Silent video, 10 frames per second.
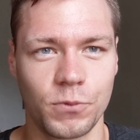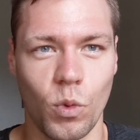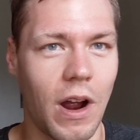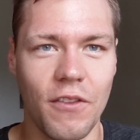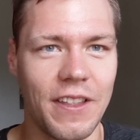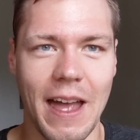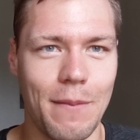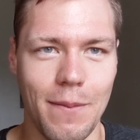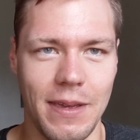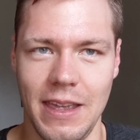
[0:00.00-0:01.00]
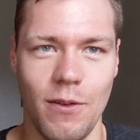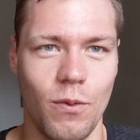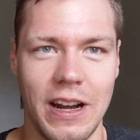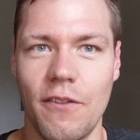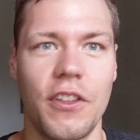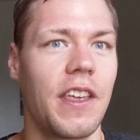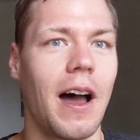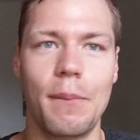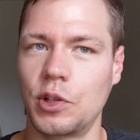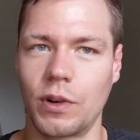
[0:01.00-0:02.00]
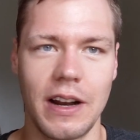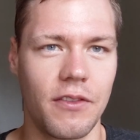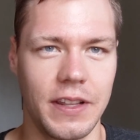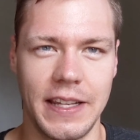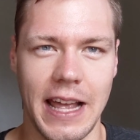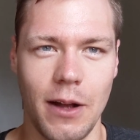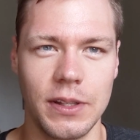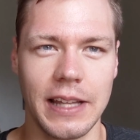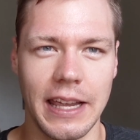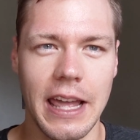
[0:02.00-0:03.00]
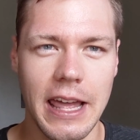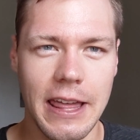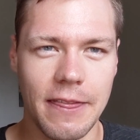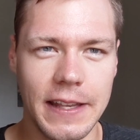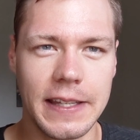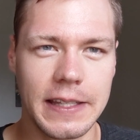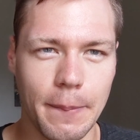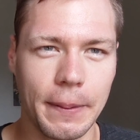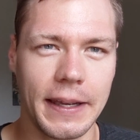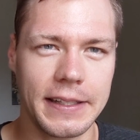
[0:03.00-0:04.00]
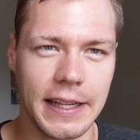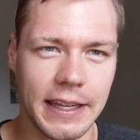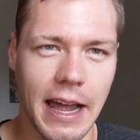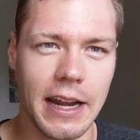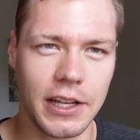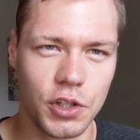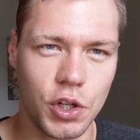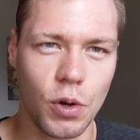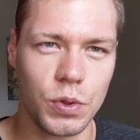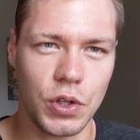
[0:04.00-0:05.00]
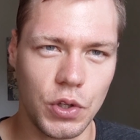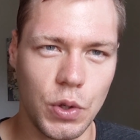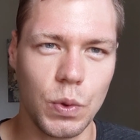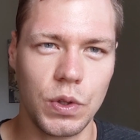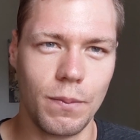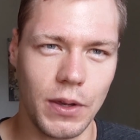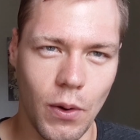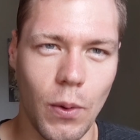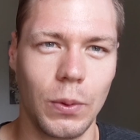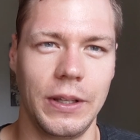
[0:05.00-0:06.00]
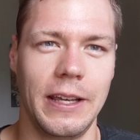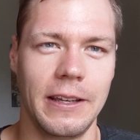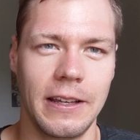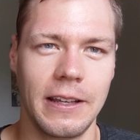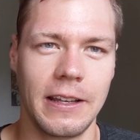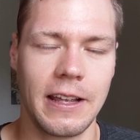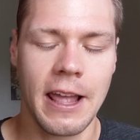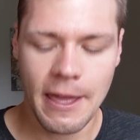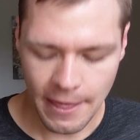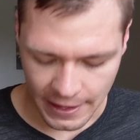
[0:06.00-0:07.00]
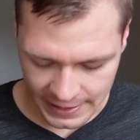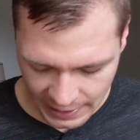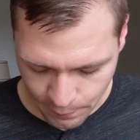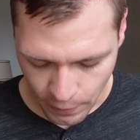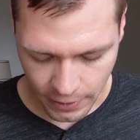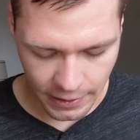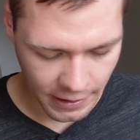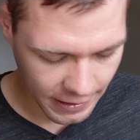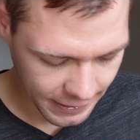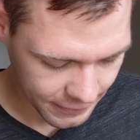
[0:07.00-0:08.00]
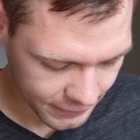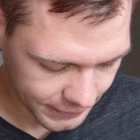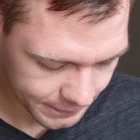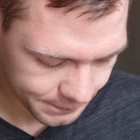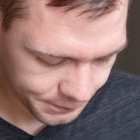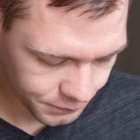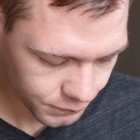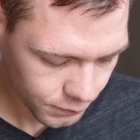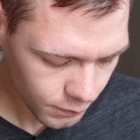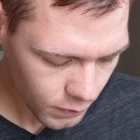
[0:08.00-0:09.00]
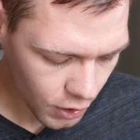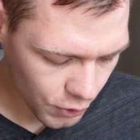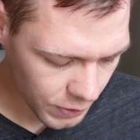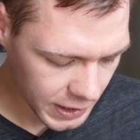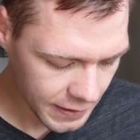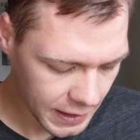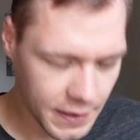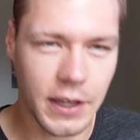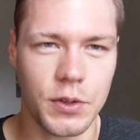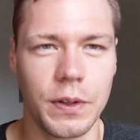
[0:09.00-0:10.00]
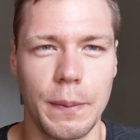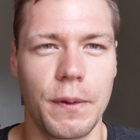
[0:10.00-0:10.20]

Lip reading: wherever that may be, whatever the ups and whatever the downs, like, this is the place that God has chosen you to be holy. The second part of the reading that I think is really